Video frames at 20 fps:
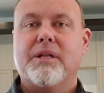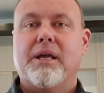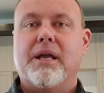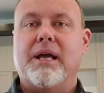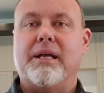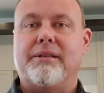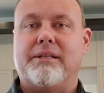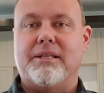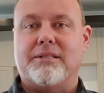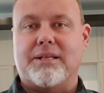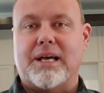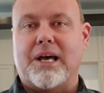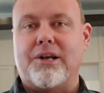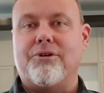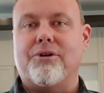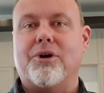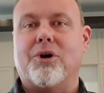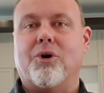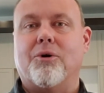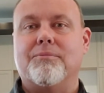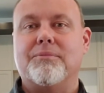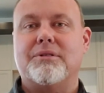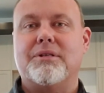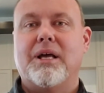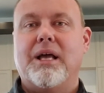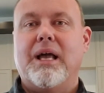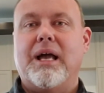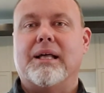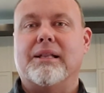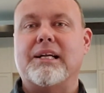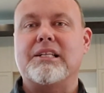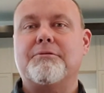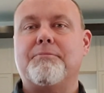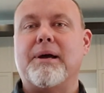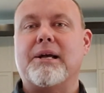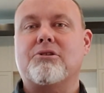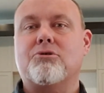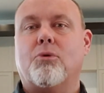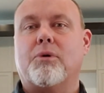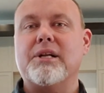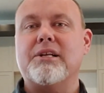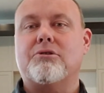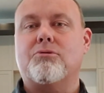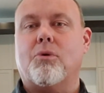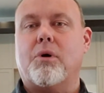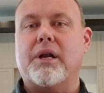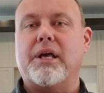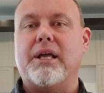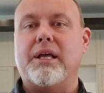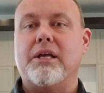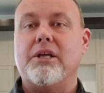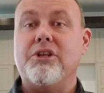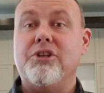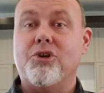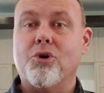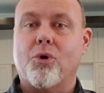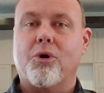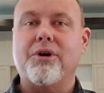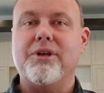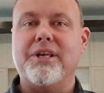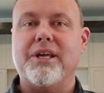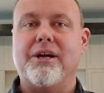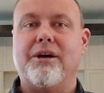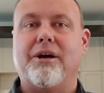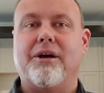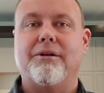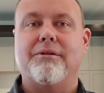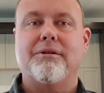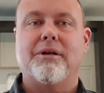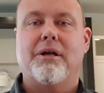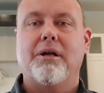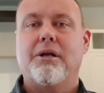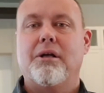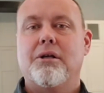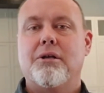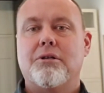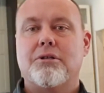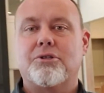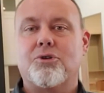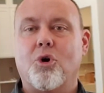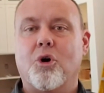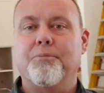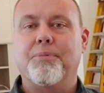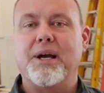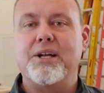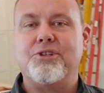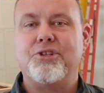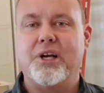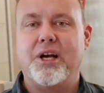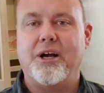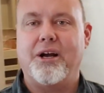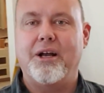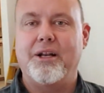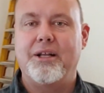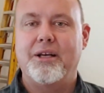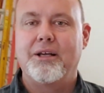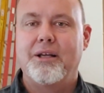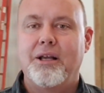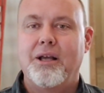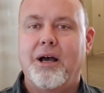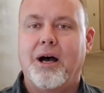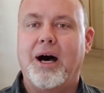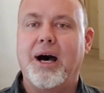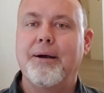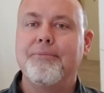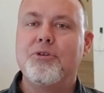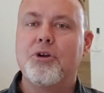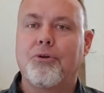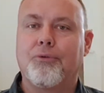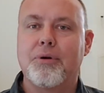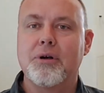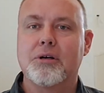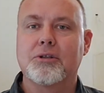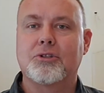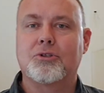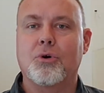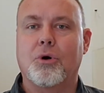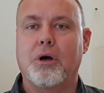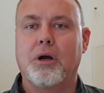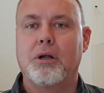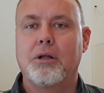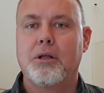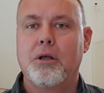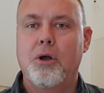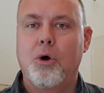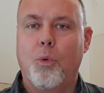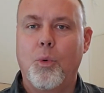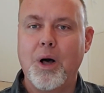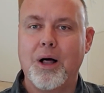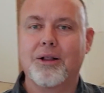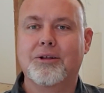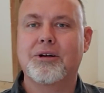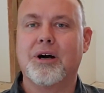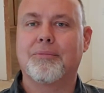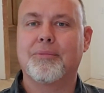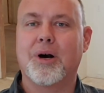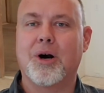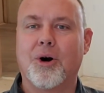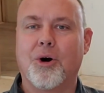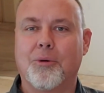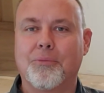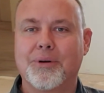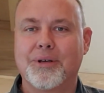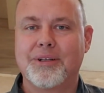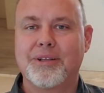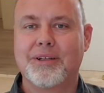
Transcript: and Designer Homes, and let's make 2020 your year. Sold by Jared. I'm your realtor. Welcome home.